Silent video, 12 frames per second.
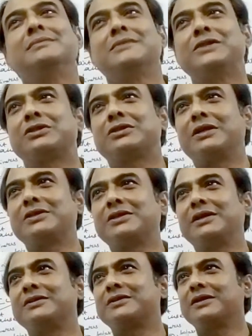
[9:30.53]
such
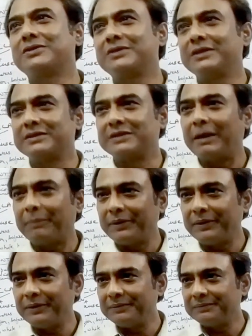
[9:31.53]
and such things
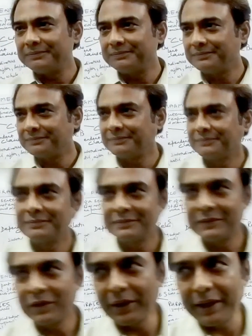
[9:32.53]
happen.
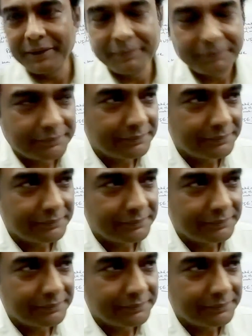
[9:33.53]
Okay,